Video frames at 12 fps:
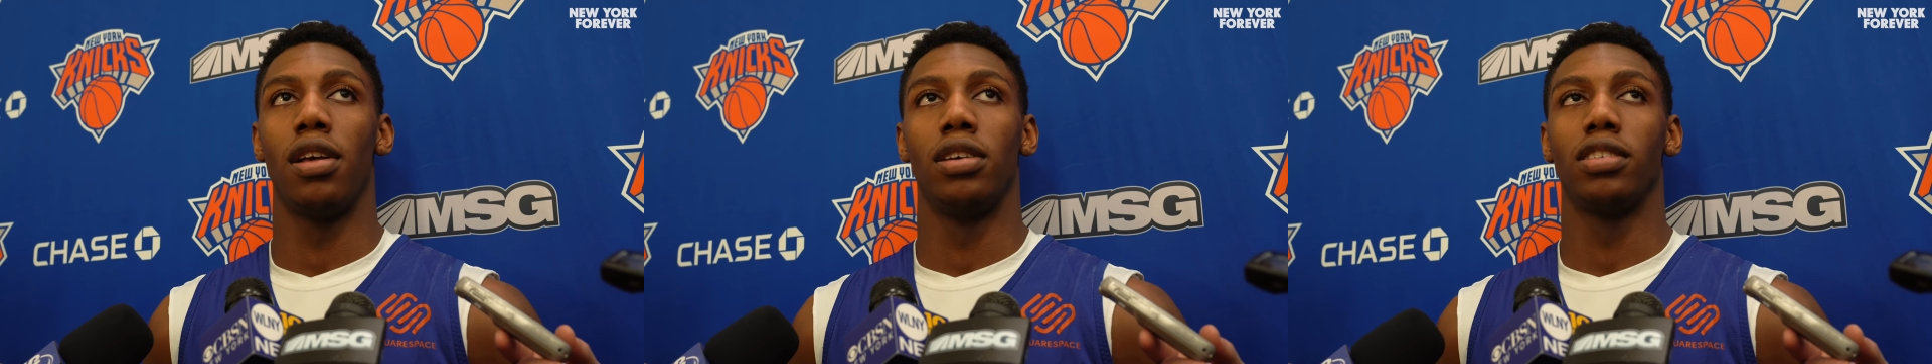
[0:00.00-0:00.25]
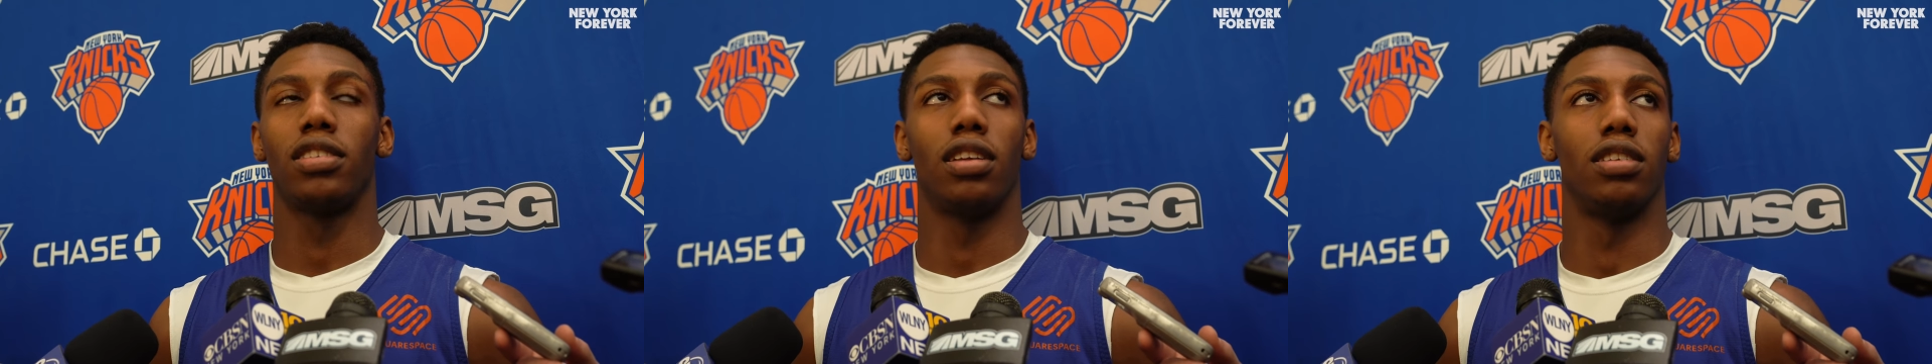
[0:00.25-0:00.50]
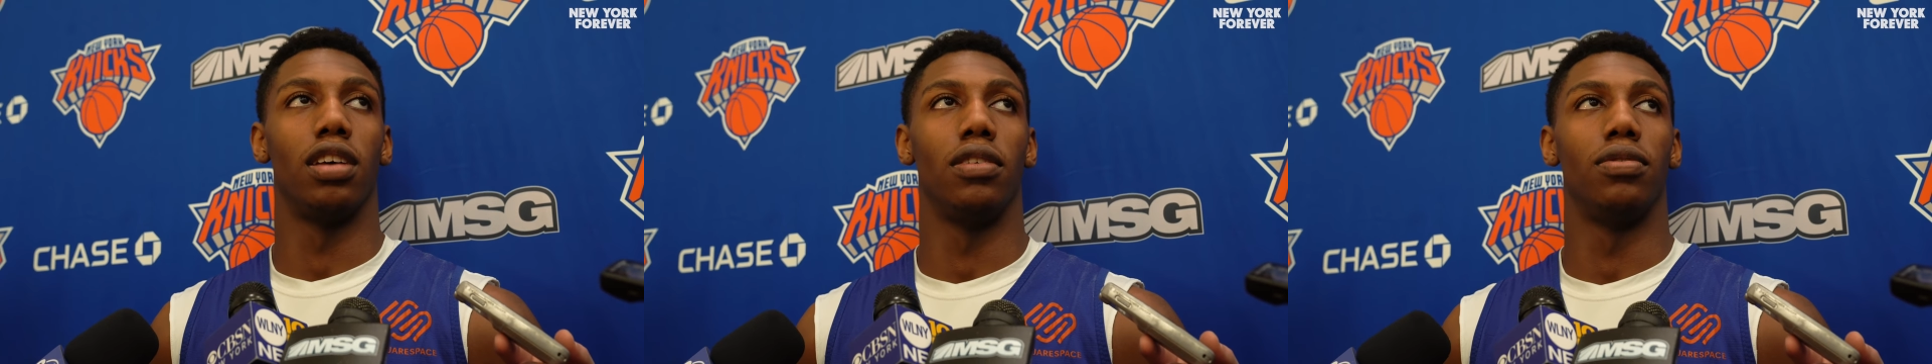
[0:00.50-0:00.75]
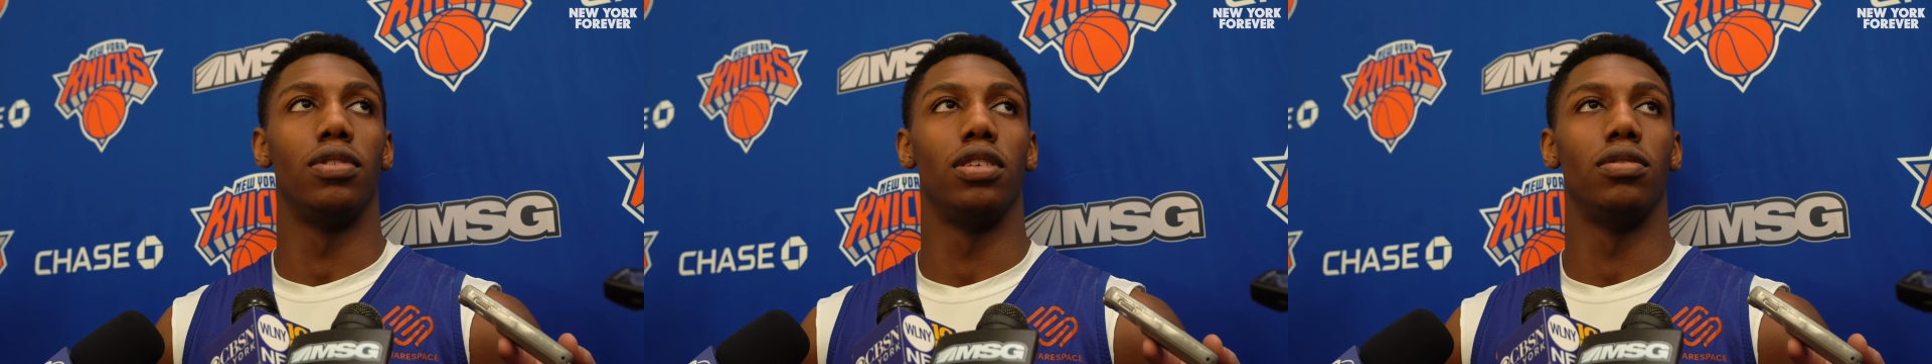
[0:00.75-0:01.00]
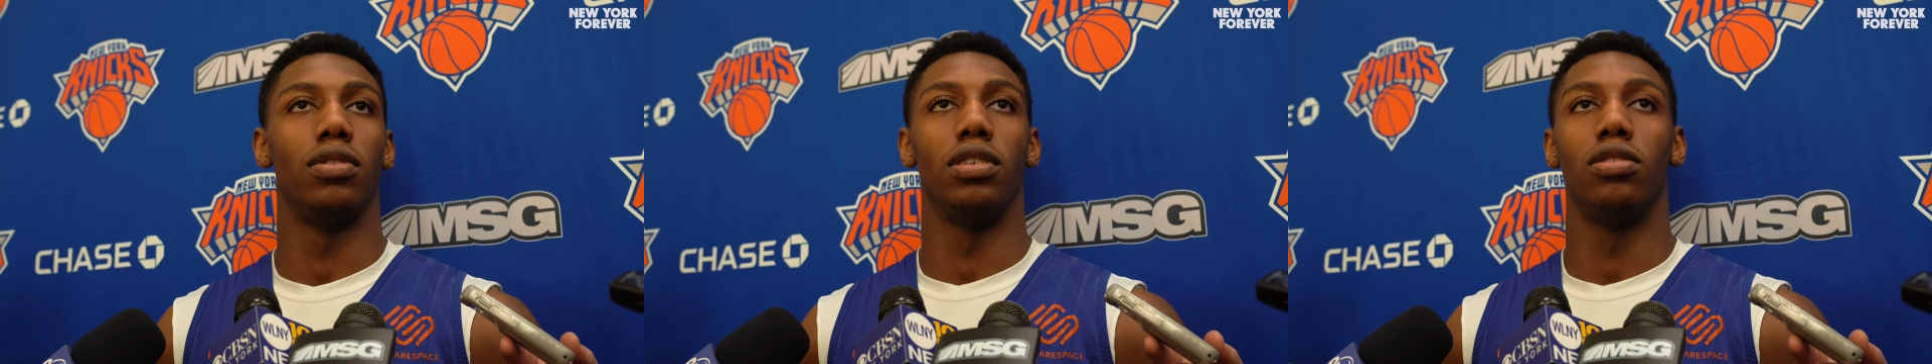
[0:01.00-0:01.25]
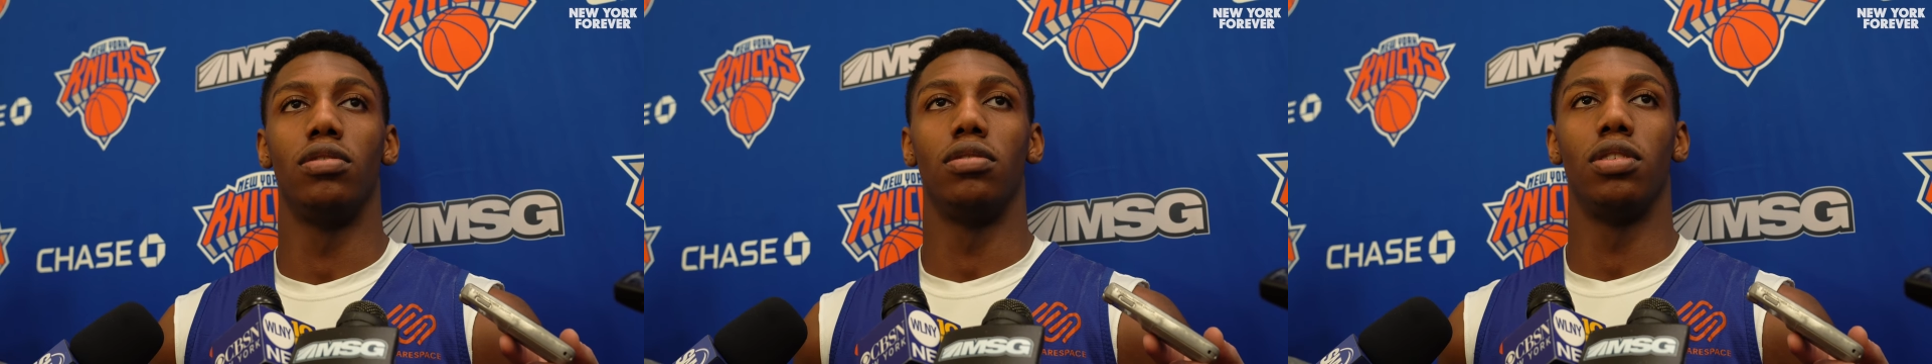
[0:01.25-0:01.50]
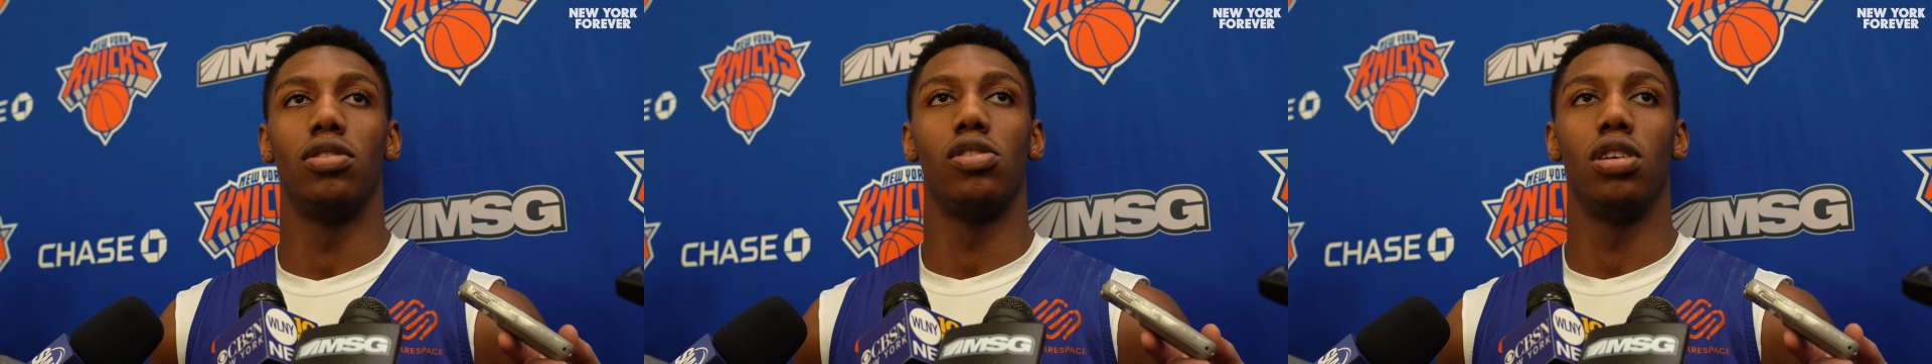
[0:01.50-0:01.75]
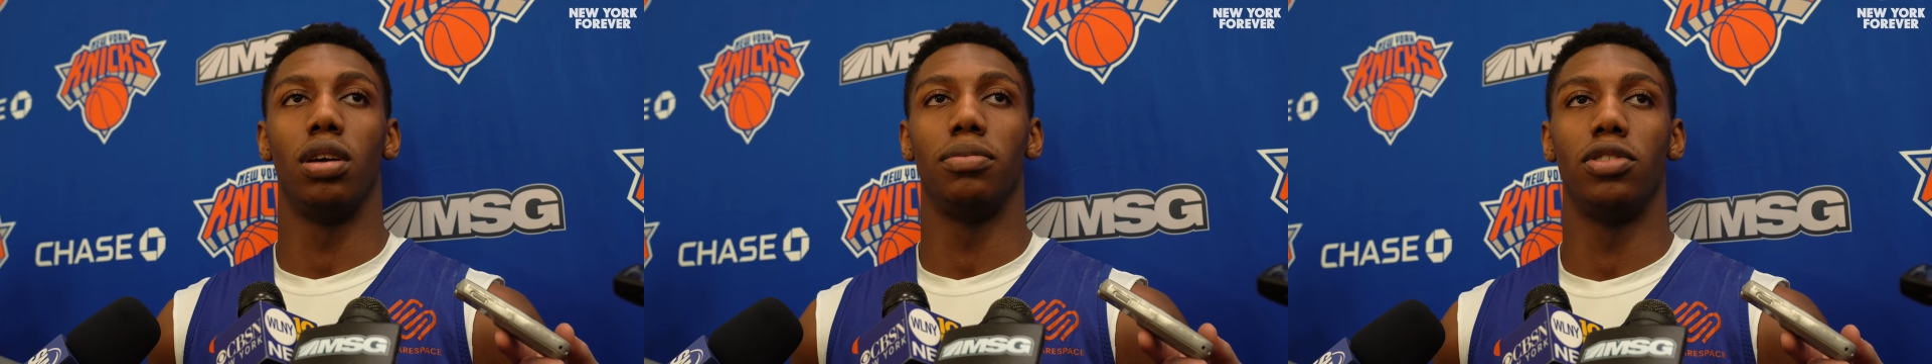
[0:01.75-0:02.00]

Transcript: it's kind of tough when, when you when you're only up